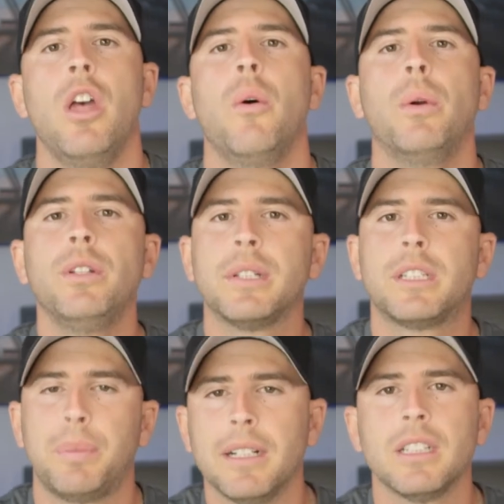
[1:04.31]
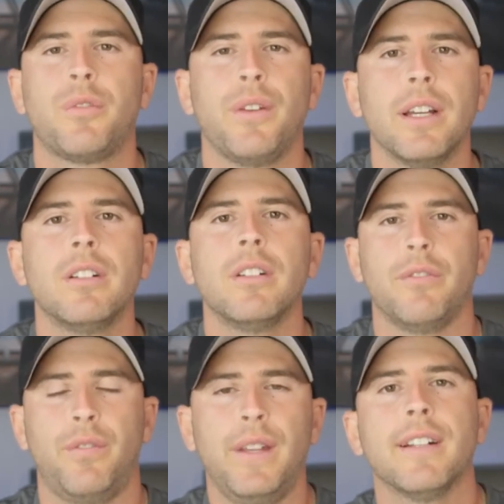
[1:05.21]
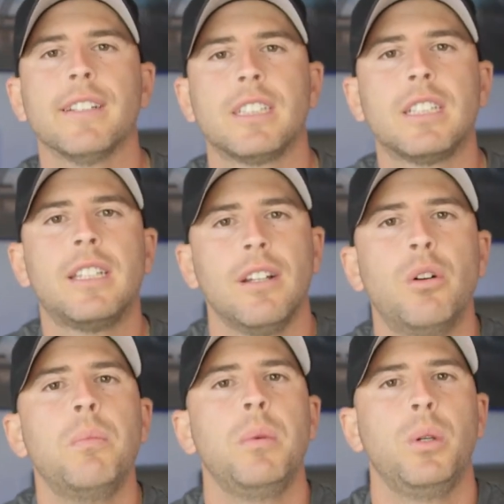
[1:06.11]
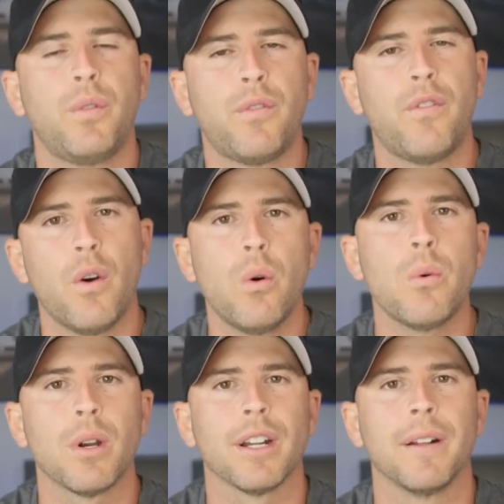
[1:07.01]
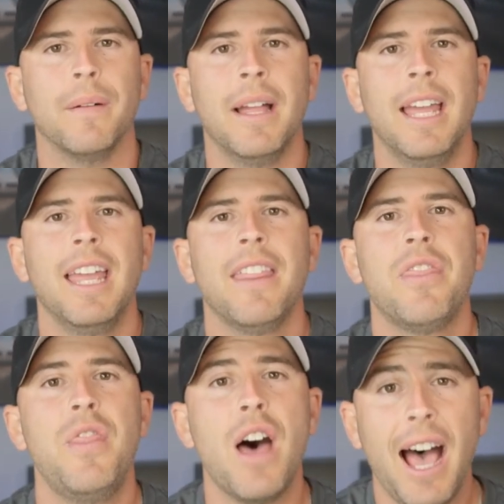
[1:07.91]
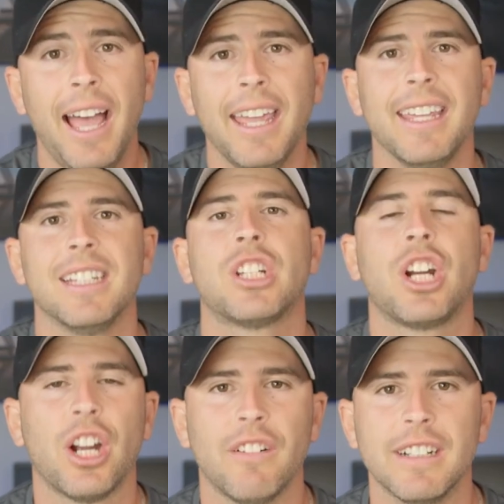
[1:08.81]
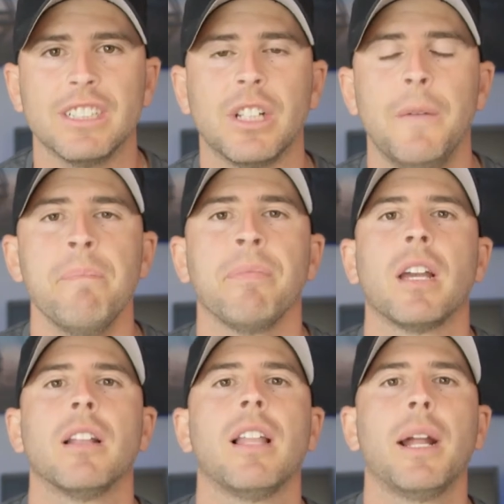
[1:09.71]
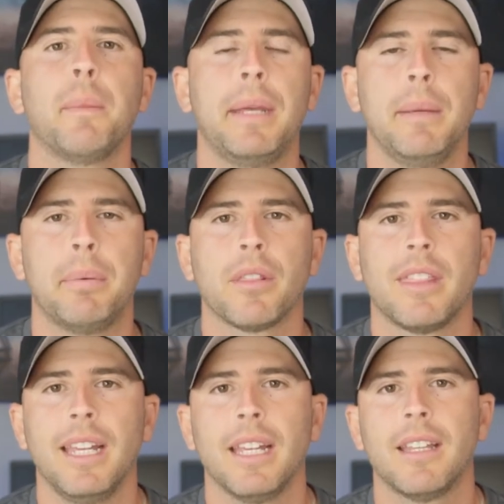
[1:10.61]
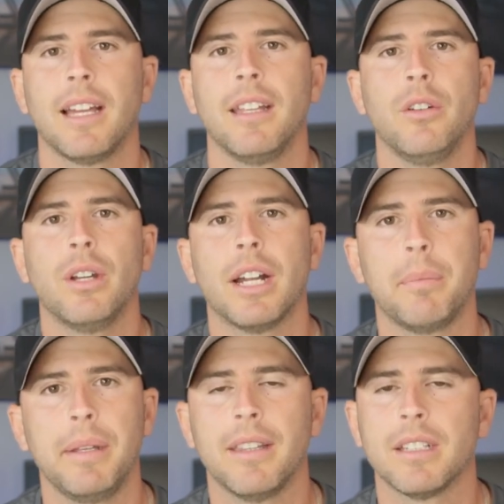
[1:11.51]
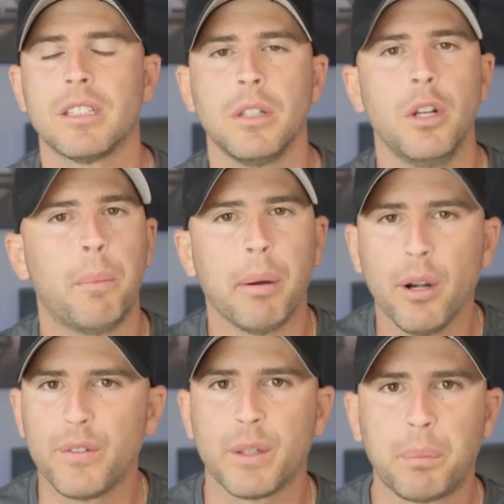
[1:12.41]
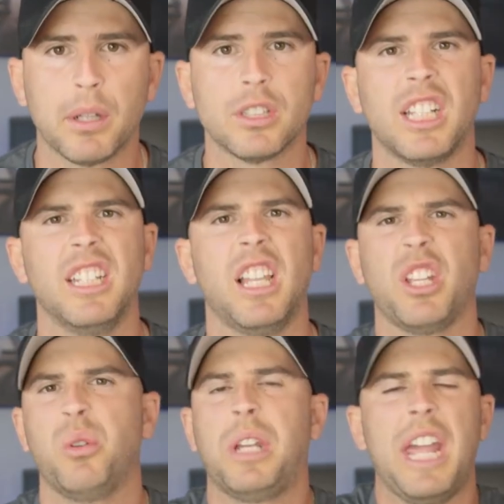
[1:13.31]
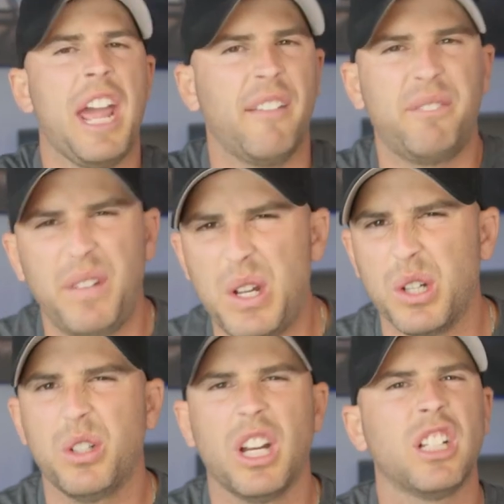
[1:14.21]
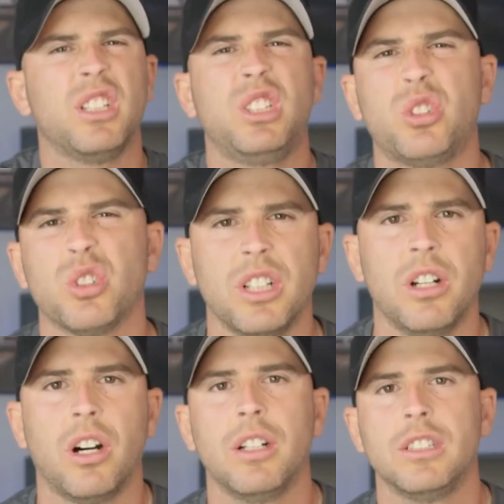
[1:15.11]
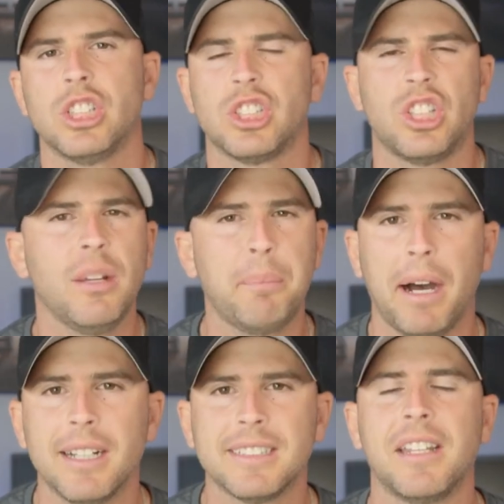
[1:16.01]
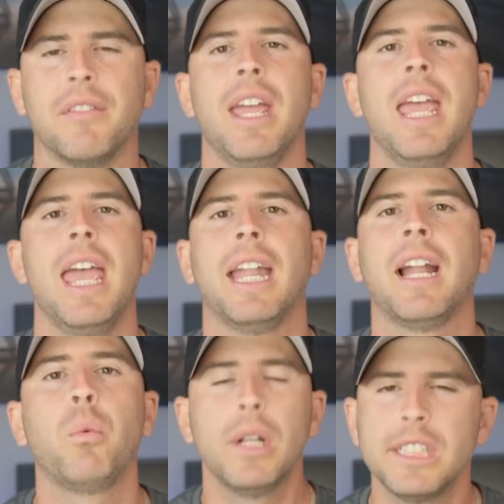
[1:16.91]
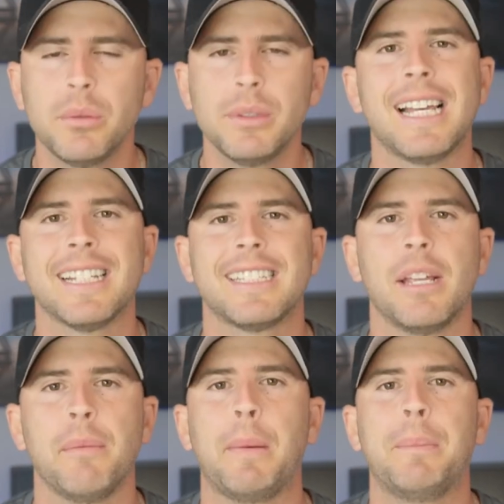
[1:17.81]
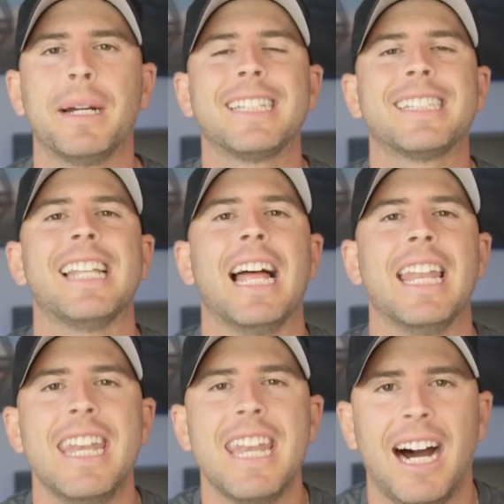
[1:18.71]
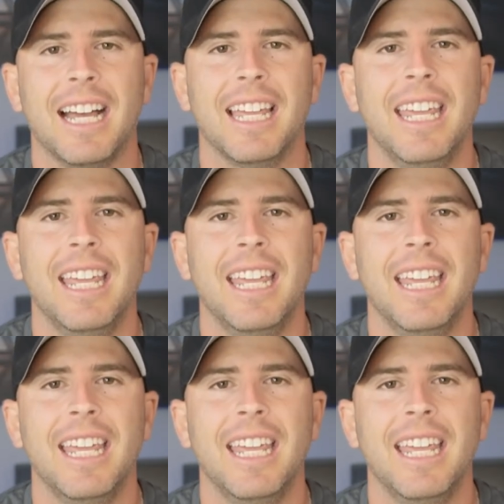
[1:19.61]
when you experience feel fear and still move forward that is courage a lot of people think that you got to be this, you know, perfect person. Like you can't have fear. You got to destroy it all and just think positive. And I wish it was that simple, but it's not.